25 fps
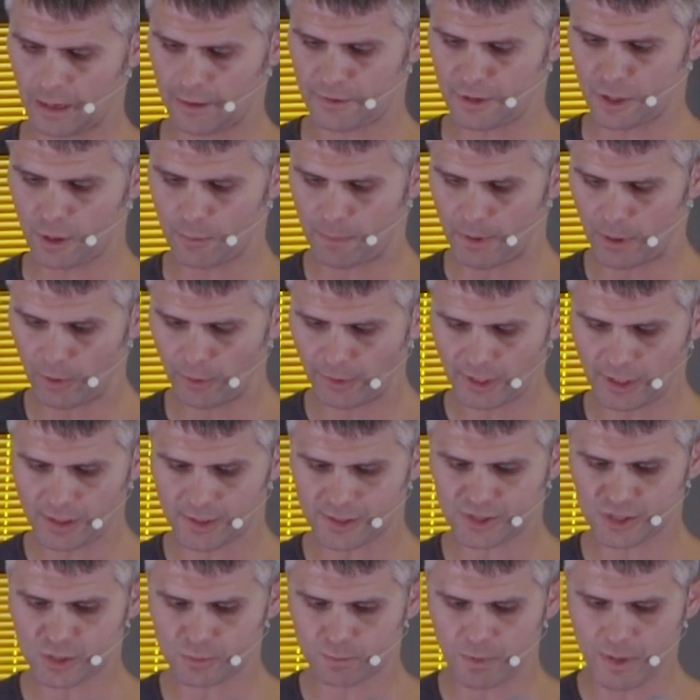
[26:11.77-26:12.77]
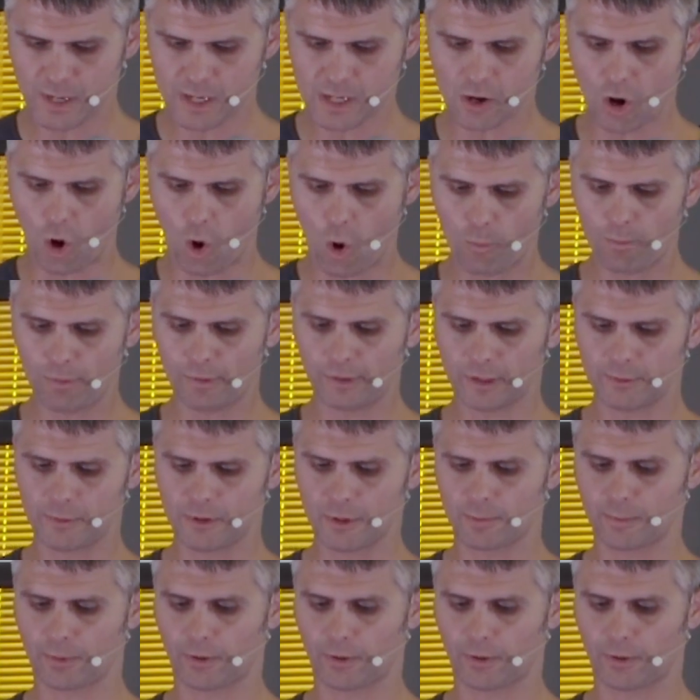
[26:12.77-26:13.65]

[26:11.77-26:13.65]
The ability to speak openly with a